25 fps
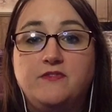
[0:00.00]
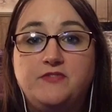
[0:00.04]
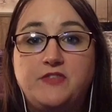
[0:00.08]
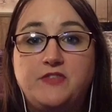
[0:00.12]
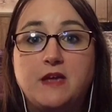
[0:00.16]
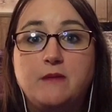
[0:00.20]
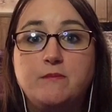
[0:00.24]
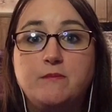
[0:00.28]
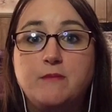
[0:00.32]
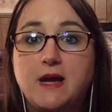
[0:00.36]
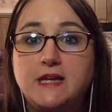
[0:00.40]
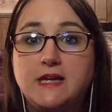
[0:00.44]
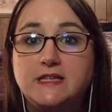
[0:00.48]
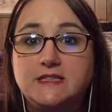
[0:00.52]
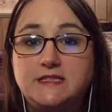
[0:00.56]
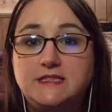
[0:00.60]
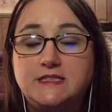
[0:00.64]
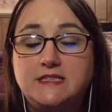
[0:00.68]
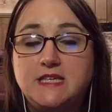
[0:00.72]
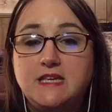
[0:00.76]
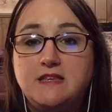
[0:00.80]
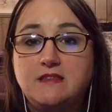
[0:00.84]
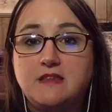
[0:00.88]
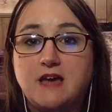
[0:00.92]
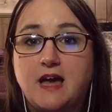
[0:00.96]
They might
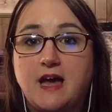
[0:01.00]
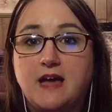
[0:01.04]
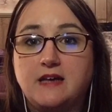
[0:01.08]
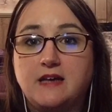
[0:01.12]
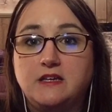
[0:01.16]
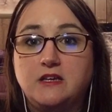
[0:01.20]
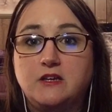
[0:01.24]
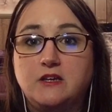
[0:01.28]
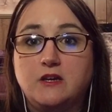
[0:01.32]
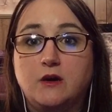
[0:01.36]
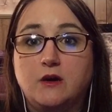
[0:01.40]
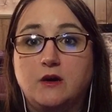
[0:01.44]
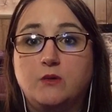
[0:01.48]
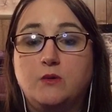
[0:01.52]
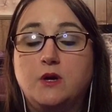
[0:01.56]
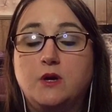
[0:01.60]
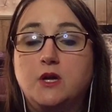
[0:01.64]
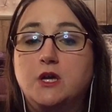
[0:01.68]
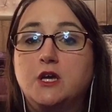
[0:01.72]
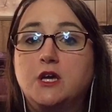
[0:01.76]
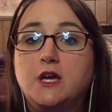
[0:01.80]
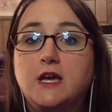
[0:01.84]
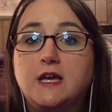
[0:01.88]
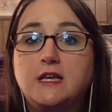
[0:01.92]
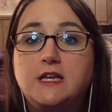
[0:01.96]
see that,
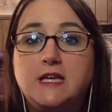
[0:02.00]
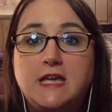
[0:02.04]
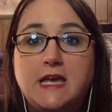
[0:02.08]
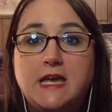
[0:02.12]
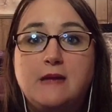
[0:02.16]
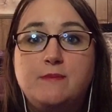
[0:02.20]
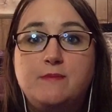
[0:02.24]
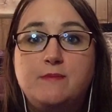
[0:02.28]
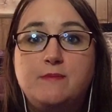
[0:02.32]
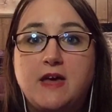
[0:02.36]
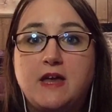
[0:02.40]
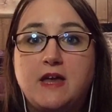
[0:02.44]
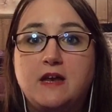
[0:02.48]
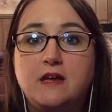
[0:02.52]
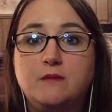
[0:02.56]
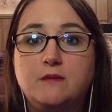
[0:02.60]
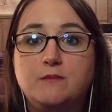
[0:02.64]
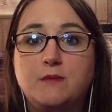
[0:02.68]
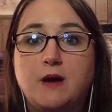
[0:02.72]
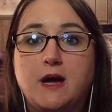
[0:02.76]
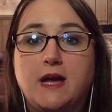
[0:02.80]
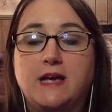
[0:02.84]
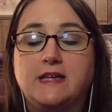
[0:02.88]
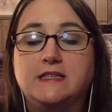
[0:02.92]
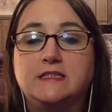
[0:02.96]
Keep that in
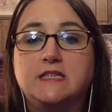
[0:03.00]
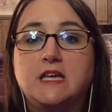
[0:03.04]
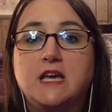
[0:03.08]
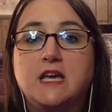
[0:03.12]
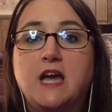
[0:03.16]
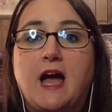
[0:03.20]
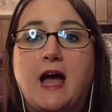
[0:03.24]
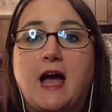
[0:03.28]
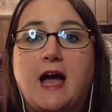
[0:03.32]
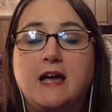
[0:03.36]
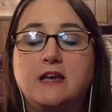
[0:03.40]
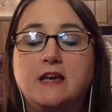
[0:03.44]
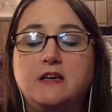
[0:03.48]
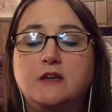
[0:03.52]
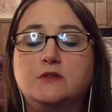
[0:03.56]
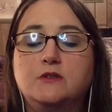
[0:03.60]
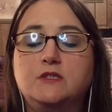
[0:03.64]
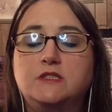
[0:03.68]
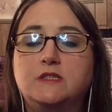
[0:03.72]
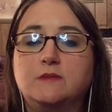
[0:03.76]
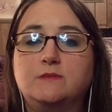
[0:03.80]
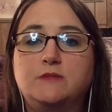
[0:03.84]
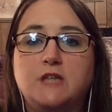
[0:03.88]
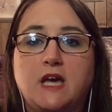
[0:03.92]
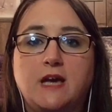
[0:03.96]
mind. I know
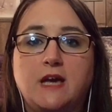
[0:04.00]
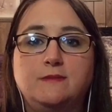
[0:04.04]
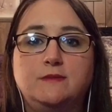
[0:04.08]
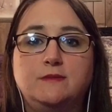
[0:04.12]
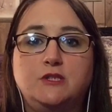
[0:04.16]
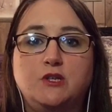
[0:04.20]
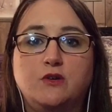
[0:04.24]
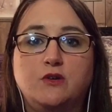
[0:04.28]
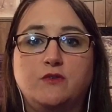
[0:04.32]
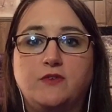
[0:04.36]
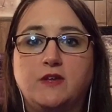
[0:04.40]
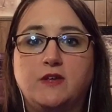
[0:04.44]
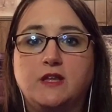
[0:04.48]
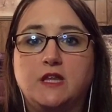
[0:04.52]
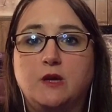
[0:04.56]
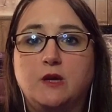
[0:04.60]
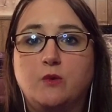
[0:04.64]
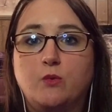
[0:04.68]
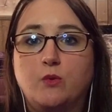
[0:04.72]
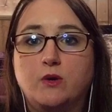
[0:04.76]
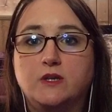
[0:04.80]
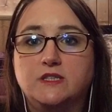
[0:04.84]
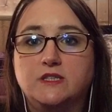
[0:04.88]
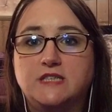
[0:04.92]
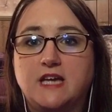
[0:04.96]
sometimes you're
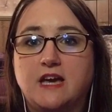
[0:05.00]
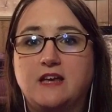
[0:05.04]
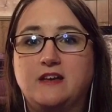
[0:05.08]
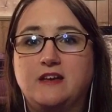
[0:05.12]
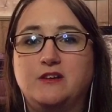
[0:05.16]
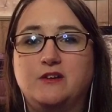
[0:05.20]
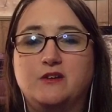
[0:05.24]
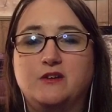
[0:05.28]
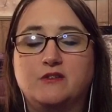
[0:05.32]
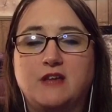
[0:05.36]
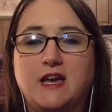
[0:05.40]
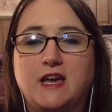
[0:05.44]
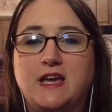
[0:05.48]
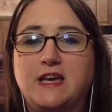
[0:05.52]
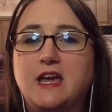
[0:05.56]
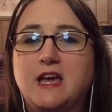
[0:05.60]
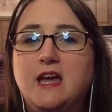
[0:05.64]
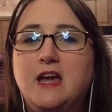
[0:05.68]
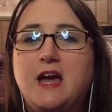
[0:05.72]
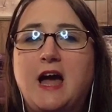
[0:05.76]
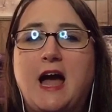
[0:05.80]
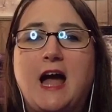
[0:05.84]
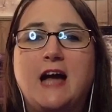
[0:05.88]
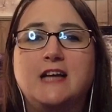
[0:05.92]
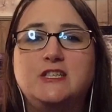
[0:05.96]
feeling worn down and you're like,
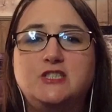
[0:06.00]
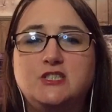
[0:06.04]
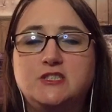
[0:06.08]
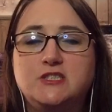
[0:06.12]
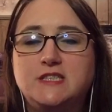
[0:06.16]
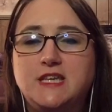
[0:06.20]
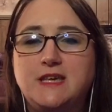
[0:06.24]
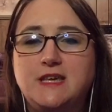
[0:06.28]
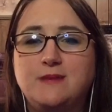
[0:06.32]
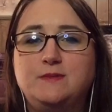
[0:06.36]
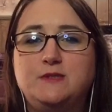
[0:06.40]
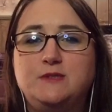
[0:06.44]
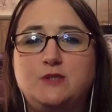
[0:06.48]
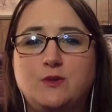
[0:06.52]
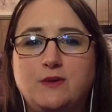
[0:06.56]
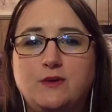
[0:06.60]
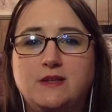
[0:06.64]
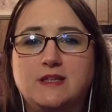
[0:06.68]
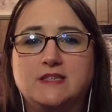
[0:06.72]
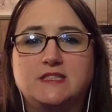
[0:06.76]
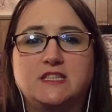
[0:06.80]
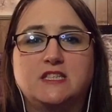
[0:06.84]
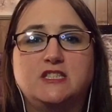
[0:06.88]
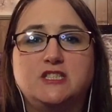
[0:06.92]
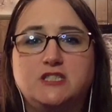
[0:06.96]
I just keep doing
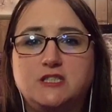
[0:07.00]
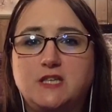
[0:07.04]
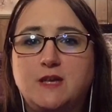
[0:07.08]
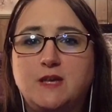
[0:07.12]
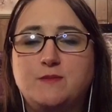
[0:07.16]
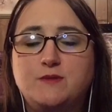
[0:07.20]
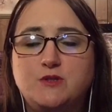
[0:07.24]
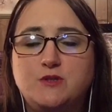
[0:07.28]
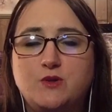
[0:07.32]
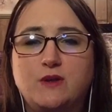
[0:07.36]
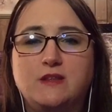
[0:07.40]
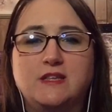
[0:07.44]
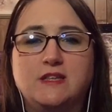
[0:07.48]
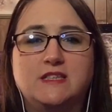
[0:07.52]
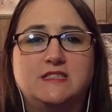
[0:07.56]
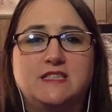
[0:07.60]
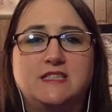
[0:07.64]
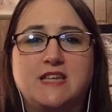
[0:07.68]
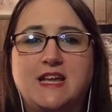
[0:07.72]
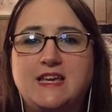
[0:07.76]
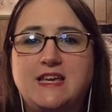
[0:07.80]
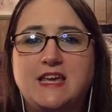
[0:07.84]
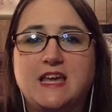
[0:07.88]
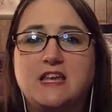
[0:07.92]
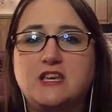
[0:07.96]
this,
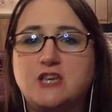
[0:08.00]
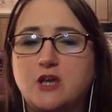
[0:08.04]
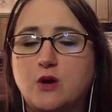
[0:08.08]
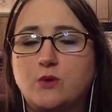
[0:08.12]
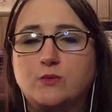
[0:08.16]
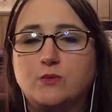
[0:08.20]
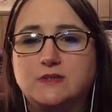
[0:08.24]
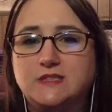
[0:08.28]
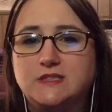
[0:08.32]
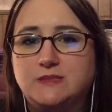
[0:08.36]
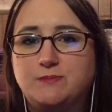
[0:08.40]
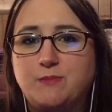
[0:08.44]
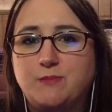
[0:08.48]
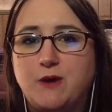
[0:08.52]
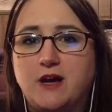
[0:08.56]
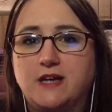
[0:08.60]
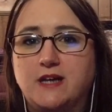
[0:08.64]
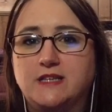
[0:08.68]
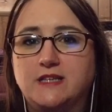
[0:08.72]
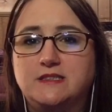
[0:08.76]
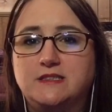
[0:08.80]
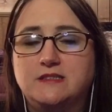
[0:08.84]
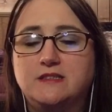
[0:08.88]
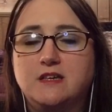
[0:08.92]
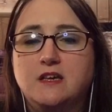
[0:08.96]
and I get no
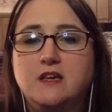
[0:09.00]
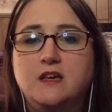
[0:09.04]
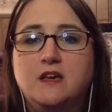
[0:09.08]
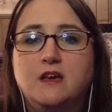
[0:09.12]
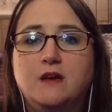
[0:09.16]
response.